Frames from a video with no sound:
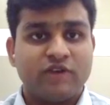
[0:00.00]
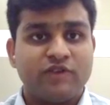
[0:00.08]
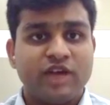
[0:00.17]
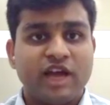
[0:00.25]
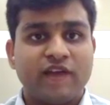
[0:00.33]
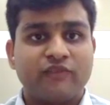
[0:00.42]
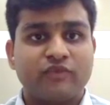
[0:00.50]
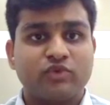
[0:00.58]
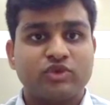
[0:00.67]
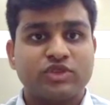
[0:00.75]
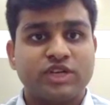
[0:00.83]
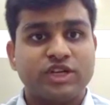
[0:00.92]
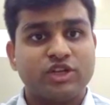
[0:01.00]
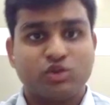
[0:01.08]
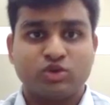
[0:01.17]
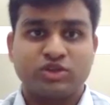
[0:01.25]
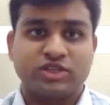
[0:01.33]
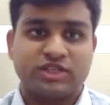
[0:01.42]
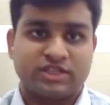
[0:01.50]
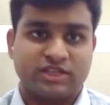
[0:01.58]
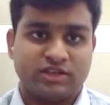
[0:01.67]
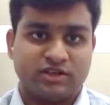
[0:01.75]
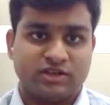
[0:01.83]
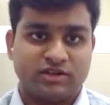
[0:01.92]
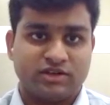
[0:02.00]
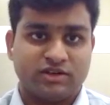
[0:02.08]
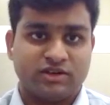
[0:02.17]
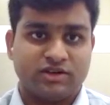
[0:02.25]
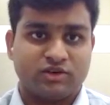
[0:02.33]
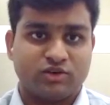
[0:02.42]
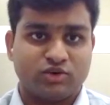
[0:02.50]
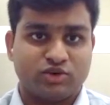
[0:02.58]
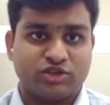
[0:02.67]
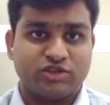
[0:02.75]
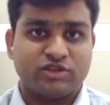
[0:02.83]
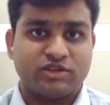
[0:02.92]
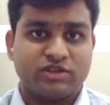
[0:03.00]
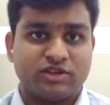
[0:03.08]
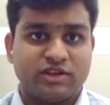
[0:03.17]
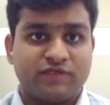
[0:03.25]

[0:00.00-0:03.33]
We have to study those 60 uh, questions